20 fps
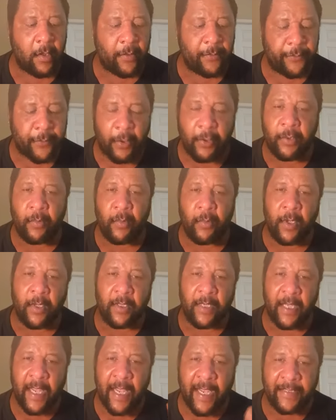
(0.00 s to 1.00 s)

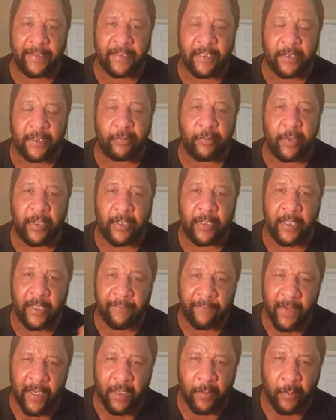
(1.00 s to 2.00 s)
31. As it is written,
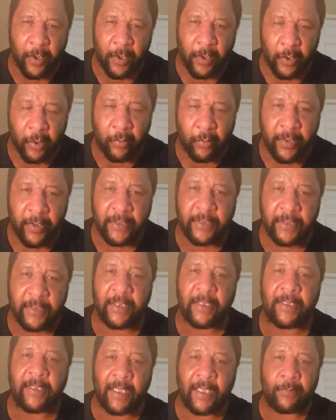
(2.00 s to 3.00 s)
if anyone glories,
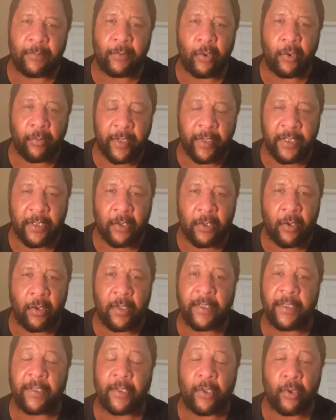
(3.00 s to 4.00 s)
let him glory in the
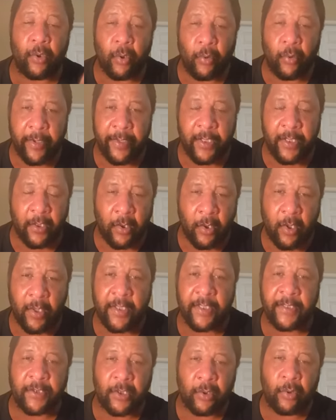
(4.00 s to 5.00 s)
Lord. And to glory in the
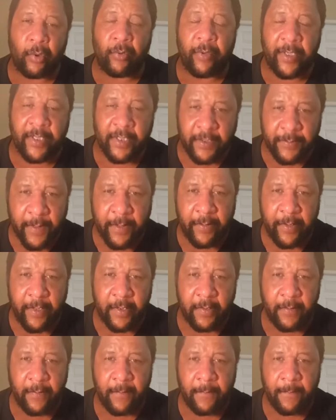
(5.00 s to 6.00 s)
Lord is to glory in the Spirit.
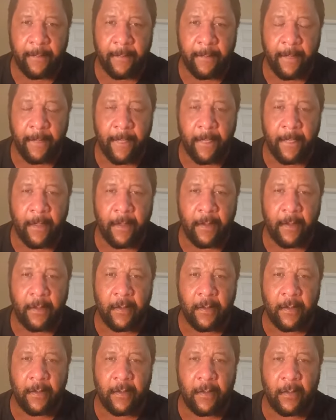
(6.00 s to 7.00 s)

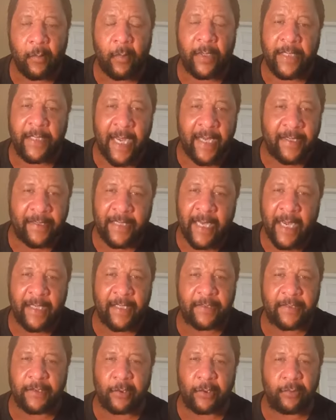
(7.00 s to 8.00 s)
Well, that, that
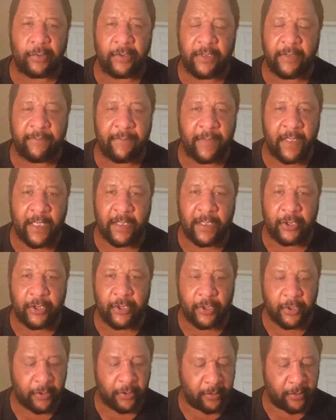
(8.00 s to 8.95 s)
excludes the flesh.